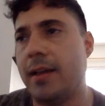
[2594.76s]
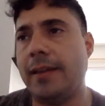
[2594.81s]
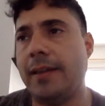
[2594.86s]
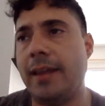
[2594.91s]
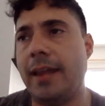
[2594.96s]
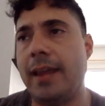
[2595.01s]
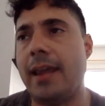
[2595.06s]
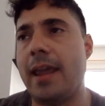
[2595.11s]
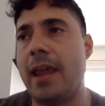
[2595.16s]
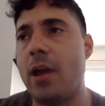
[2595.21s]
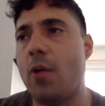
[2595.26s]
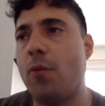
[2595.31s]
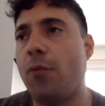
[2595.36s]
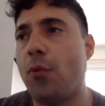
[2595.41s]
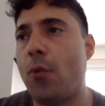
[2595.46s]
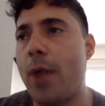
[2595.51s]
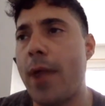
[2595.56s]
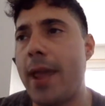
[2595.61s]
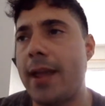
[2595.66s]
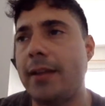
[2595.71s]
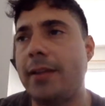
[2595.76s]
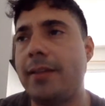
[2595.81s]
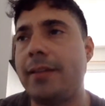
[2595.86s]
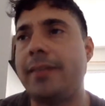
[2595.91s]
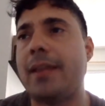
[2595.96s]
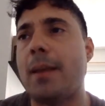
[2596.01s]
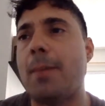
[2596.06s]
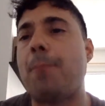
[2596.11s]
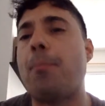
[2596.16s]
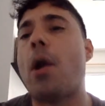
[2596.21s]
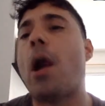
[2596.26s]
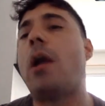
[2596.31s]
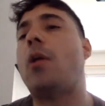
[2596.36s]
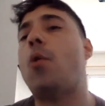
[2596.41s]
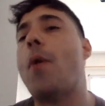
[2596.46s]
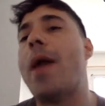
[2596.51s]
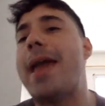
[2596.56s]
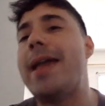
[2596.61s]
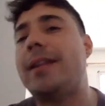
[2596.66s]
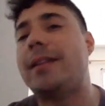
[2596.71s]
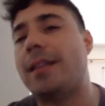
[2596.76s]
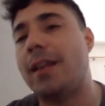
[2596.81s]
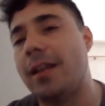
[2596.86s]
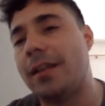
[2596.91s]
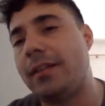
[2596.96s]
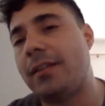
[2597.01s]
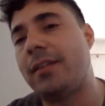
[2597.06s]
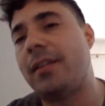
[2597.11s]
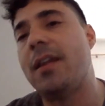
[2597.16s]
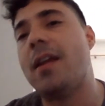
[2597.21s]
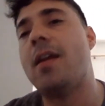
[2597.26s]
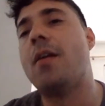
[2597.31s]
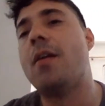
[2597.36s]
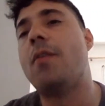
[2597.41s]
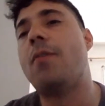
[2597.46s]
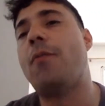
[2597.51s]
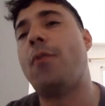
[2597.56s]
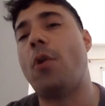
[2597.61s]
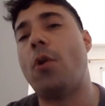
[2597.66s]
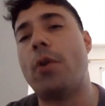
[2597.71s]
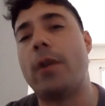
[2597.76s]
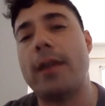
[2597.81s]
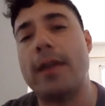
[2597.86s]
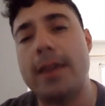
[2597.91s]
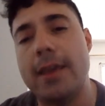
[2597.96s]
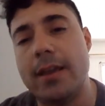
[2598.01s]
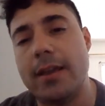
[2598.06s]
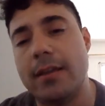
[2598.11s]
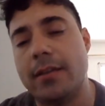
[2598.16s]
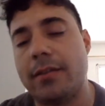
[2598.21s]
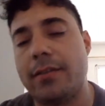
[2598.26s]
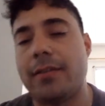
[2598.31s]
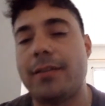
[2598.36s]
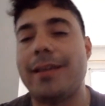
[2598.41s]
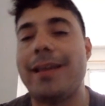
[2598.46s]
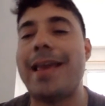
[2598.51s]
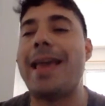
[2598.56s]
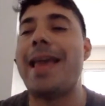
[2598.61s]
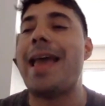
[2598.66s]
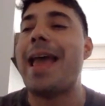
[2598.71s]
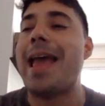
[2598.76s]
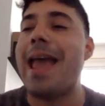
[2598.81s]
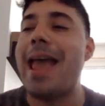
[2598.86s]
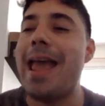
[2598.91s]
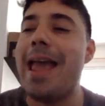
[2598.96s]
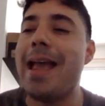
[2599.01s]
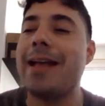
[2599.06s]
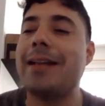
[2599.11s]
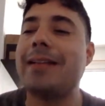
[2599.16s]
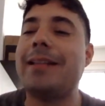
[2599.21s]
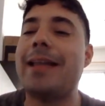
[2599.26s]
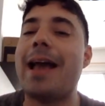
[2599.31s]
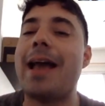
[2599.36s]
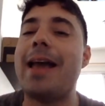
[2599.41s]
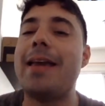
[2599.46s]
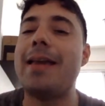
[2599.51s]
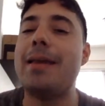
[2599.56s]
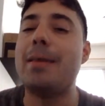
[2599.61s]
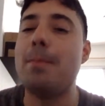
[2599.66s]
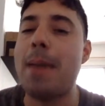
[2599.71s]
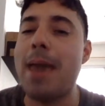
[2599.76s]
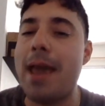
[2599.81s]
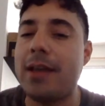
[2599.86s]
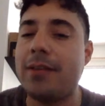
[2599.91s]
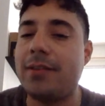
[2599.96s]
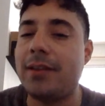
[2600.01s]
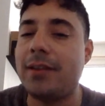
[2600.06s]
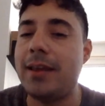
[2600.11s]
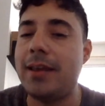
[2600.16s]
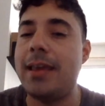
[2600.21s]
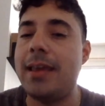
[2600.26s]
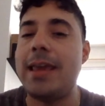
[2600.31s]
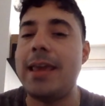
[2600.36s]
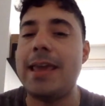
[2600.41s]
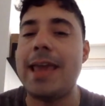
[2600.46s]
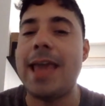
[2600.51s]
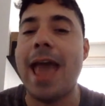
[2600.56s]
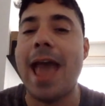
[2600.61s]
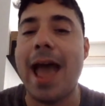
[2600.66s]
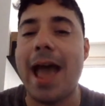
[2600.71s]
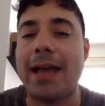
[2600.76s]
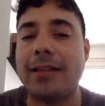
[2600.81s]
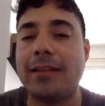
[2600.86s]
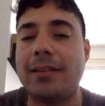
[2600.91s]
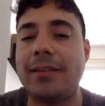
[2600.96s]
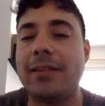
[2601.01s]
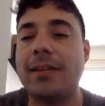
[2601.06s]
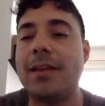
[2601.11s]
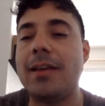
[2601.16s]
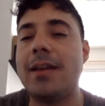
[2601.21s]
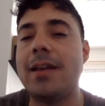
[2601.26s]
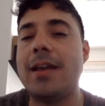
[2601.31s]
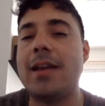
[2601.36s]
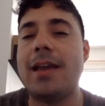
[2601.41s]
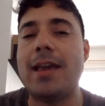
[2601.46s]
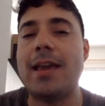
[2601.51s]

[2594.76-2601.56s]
the girlfriend separated from his, and imagine he has